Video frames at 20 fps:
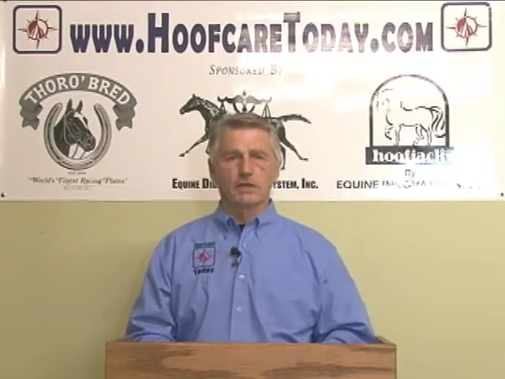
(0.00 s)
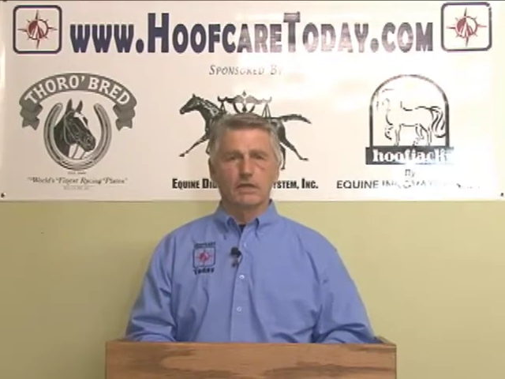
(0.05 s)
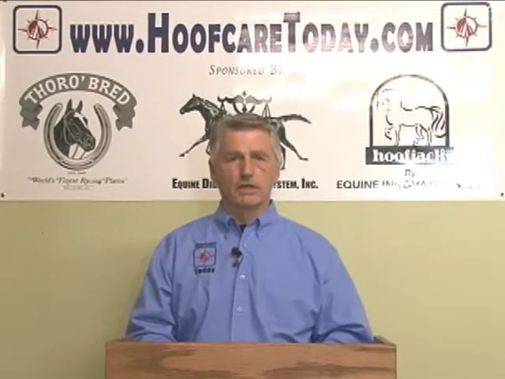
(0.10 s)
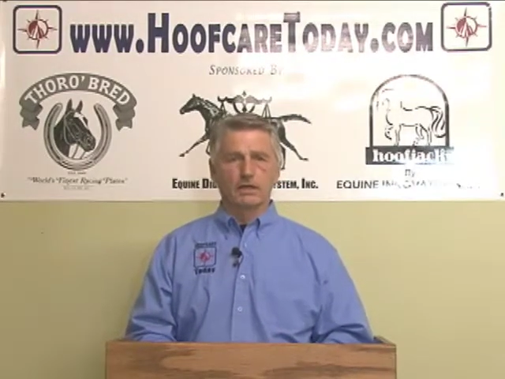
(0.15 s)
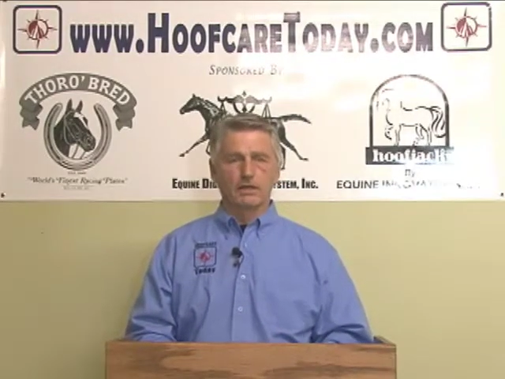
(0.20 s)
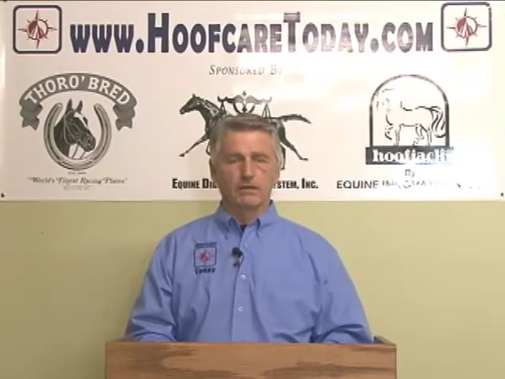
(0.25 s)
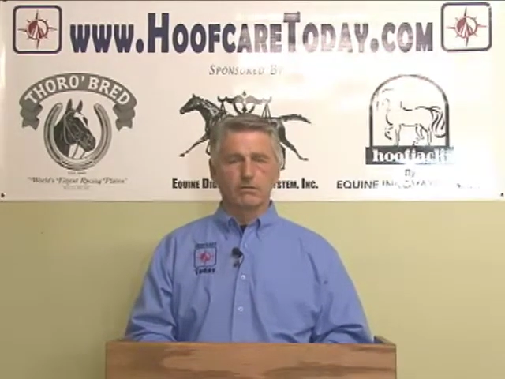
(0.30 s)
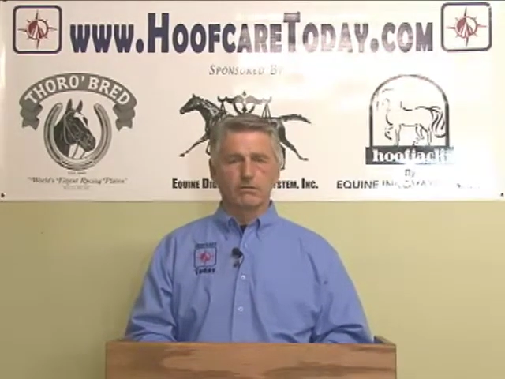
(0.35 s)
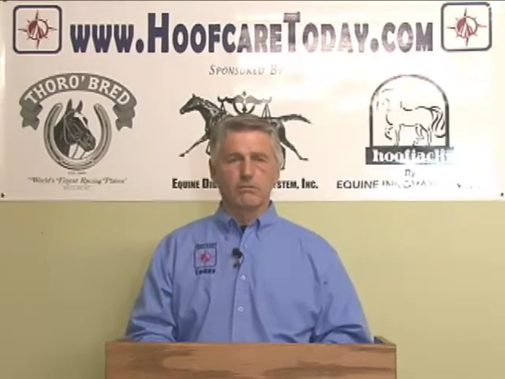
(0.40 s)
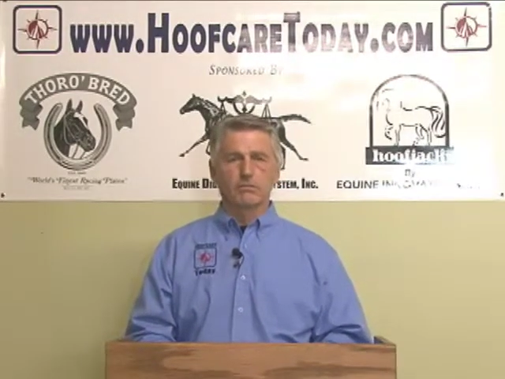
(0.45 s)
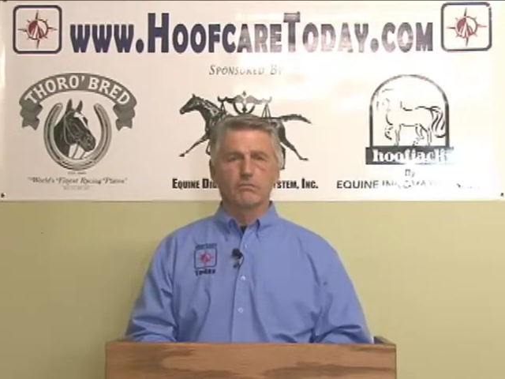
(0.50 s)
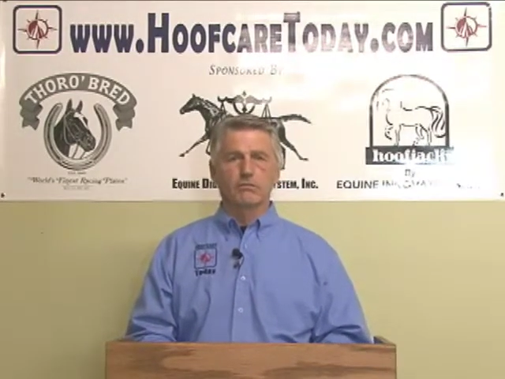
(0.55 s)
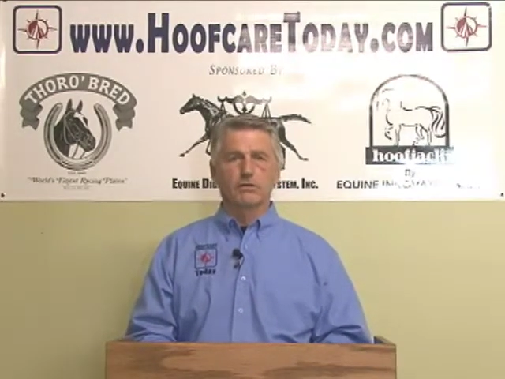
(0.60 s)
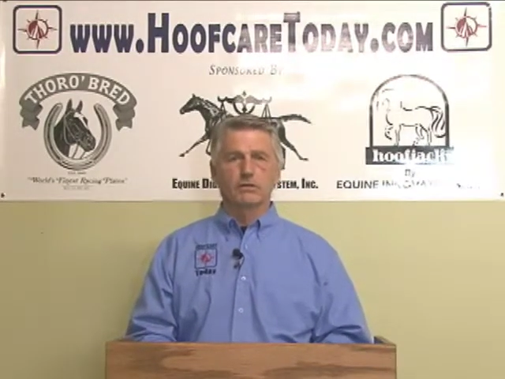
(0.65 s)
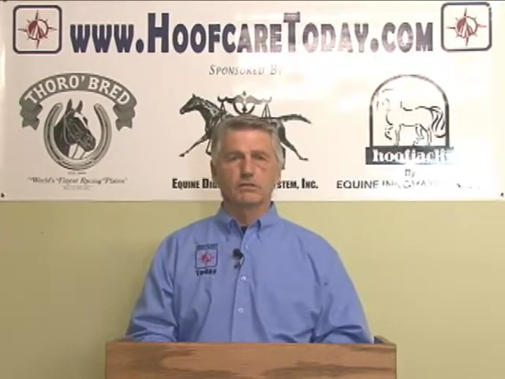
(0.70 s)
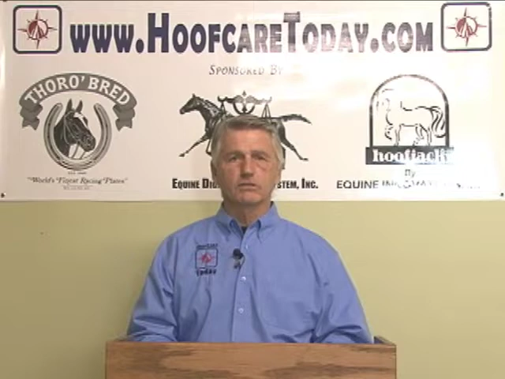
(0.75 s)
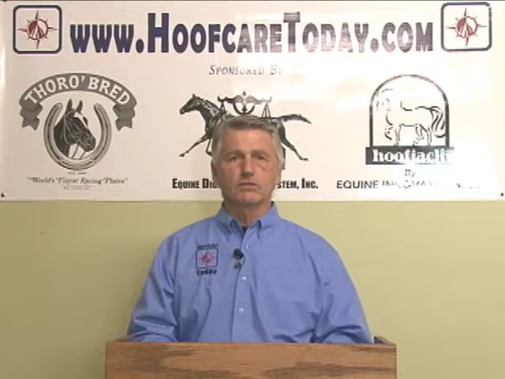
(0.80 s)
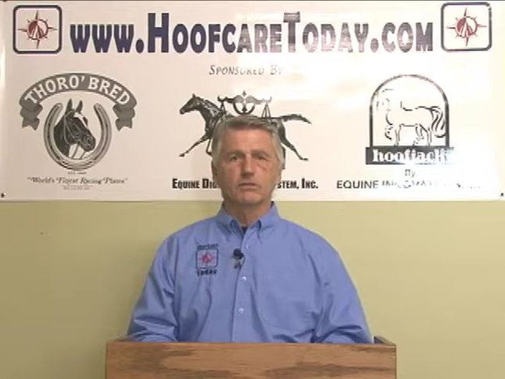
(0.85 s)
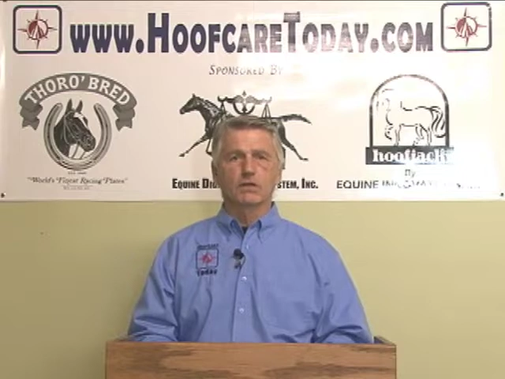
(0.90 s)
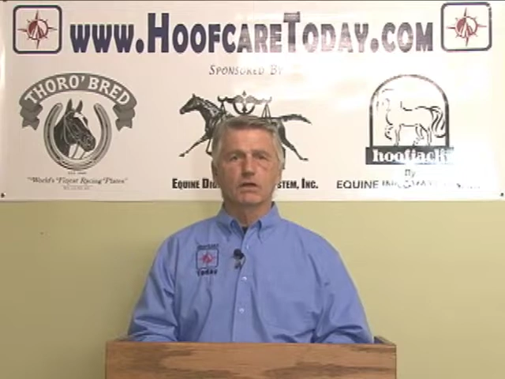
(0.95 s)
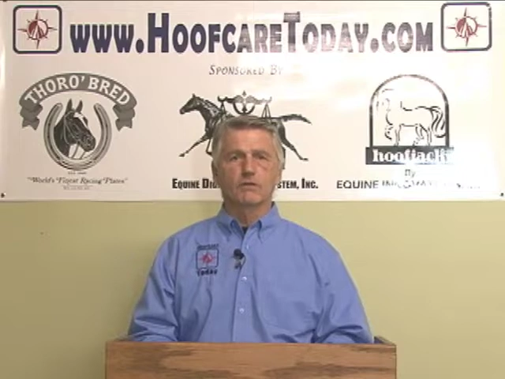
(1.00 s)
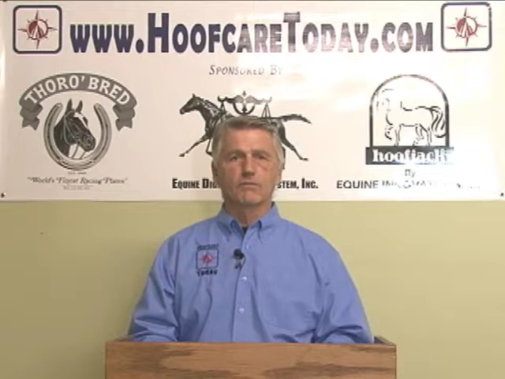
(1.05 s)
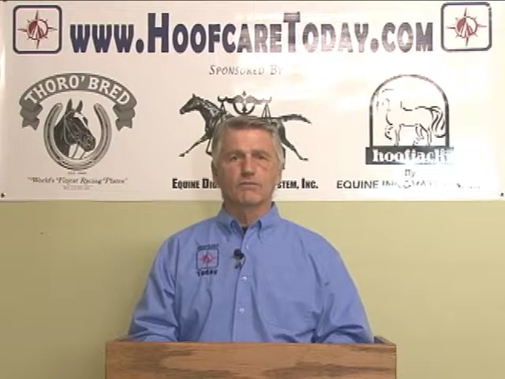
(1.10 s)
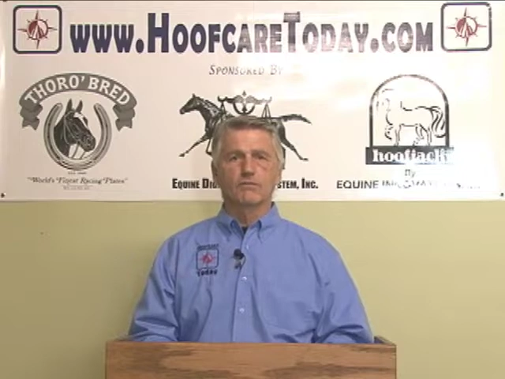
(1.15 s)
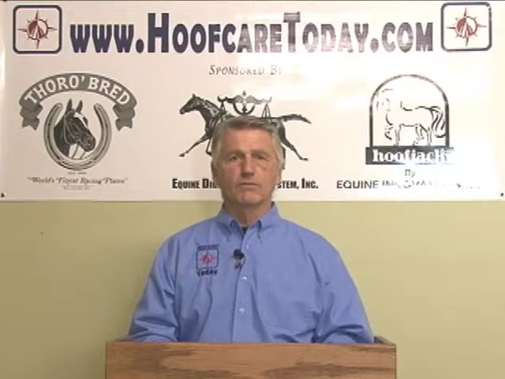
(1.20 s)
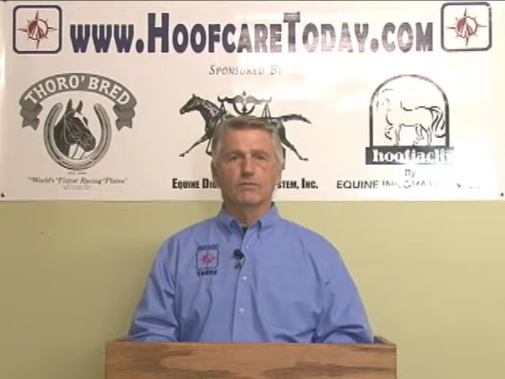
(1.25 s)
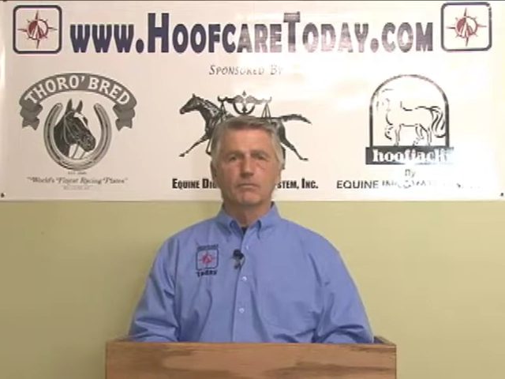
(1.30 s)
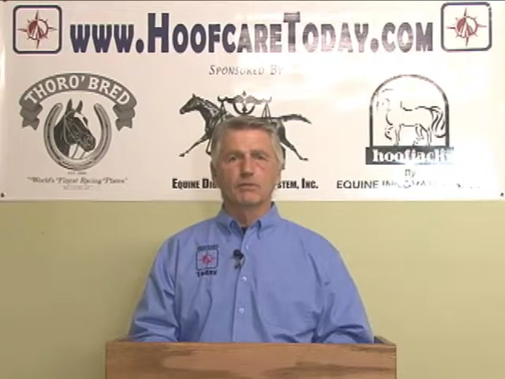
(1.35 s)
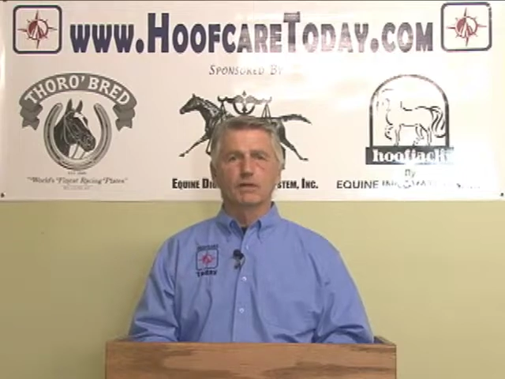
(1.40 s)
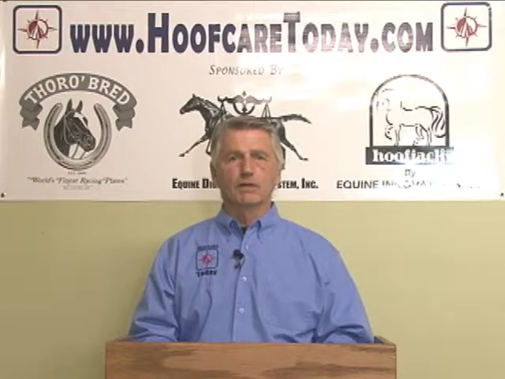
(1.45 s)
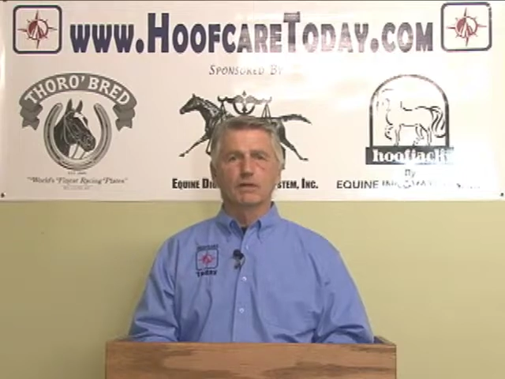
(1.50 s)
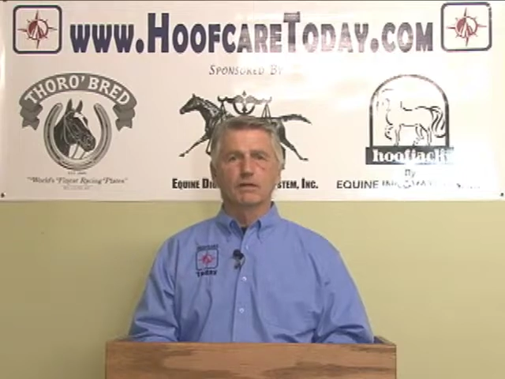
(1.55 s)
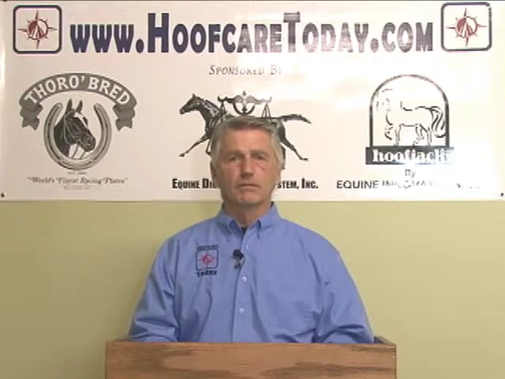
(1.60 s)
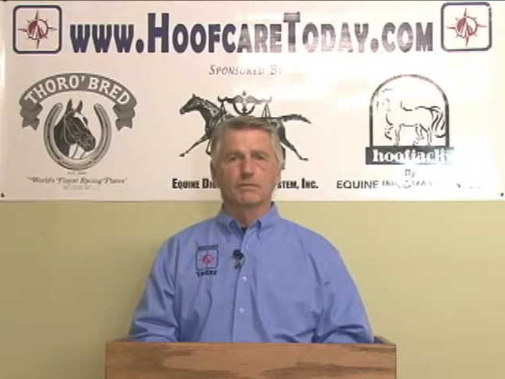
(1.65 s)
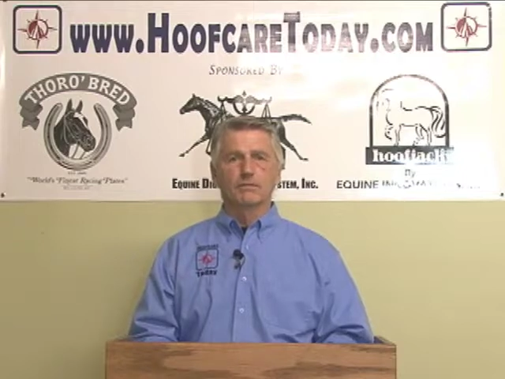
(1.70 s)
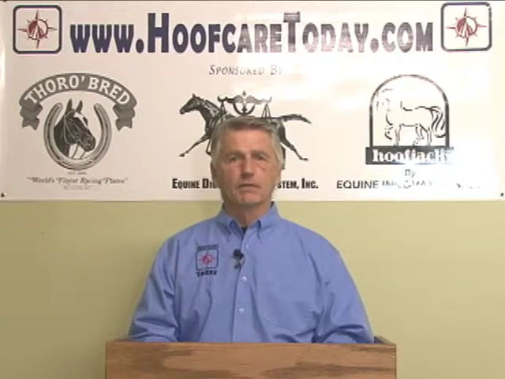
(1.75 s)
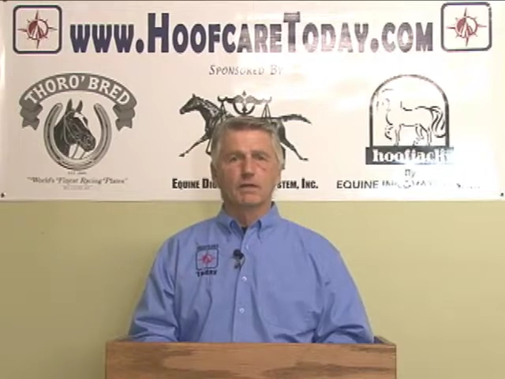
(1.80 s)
and rest comfortably.